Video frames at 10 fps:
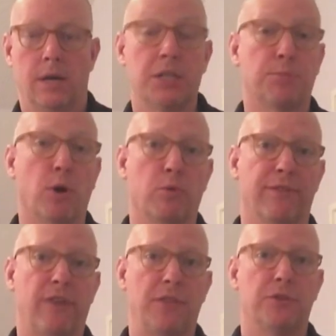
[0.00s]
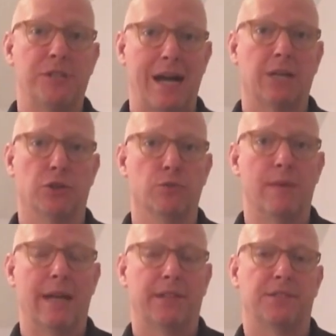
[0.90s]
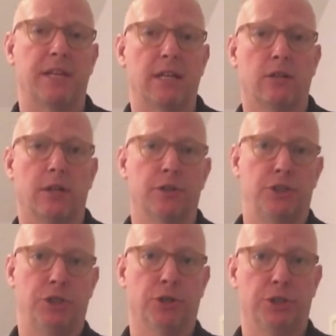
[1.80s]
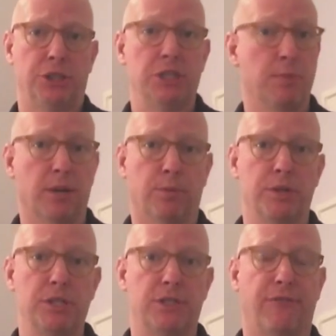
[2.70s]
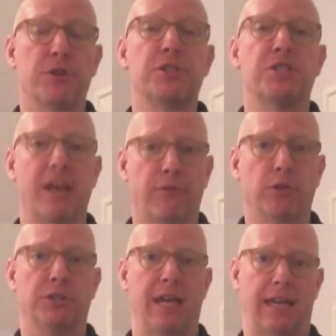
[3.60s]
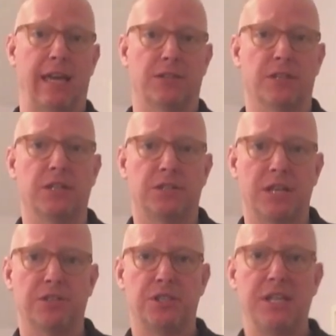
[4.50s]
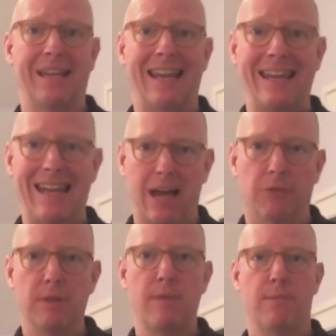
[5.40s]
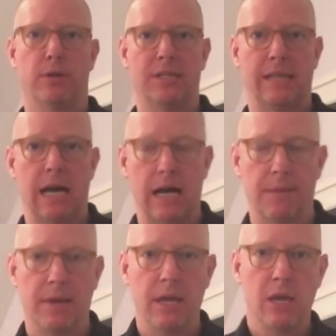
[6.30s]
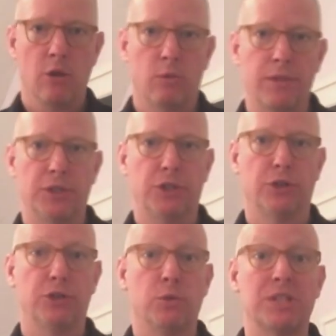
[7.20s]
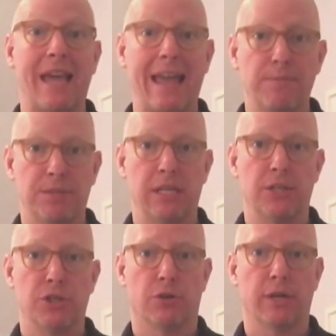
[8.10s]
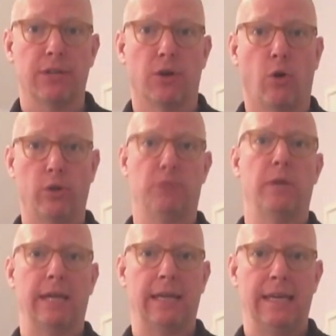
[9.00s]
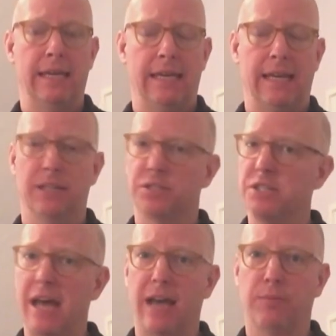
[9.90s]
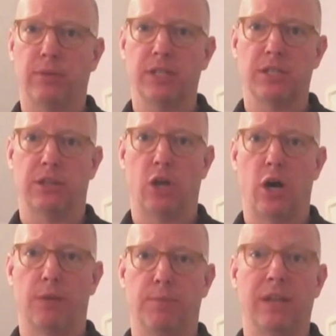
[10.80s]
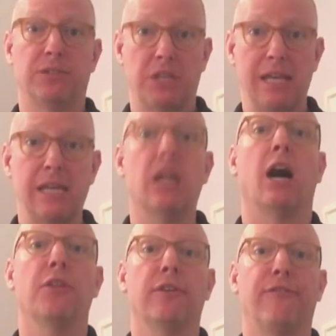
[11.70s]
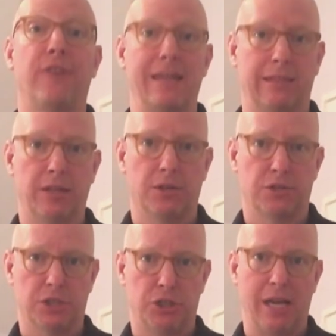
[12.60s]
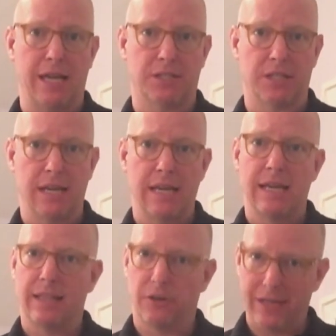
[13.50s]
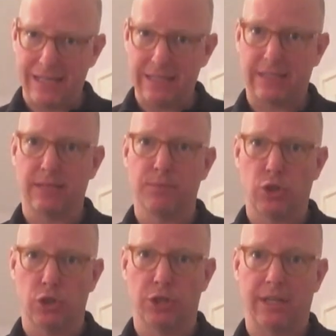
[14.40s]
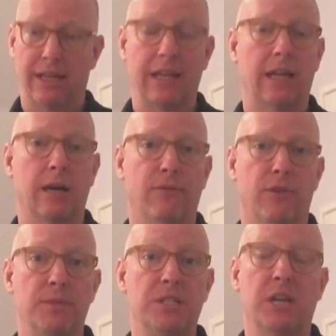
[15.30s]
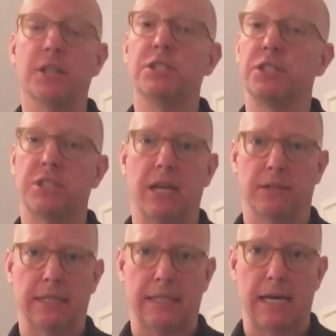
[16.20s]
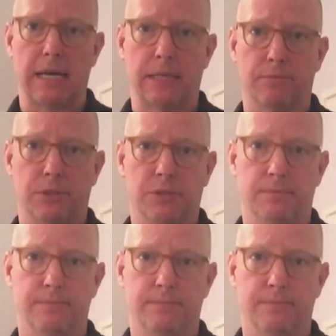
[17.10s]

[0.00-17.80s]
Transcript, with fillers: I spoke with Father Don Gutmann at St. Clare Church. He's been a priest for several decades, and he says he cannot remember a time when the church was empty during the Holy Week. It is not a pleasant thought, but as he and other faith leaders suggest, there is some good that can come from these unsettling times.